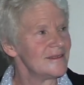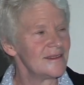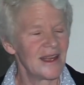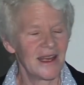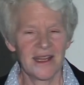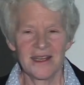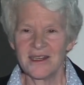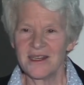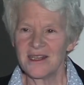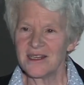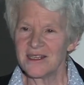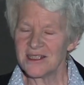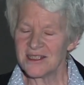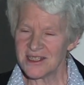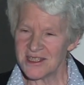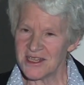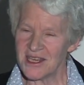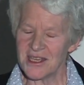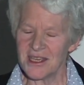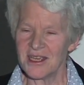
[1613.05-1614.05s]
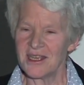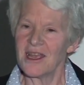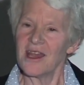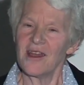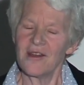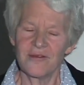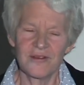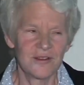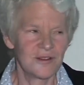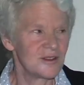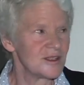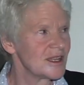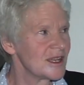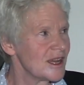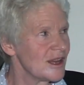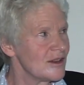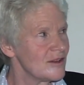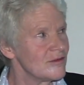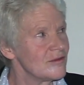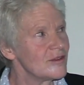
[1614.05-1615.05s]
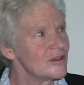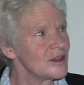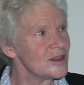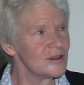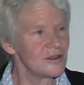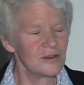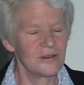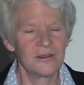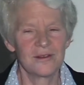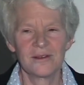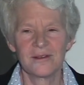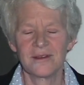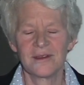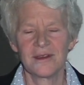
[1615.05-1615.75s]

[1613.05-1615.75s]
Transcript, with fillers: that it is taking effort to care for you.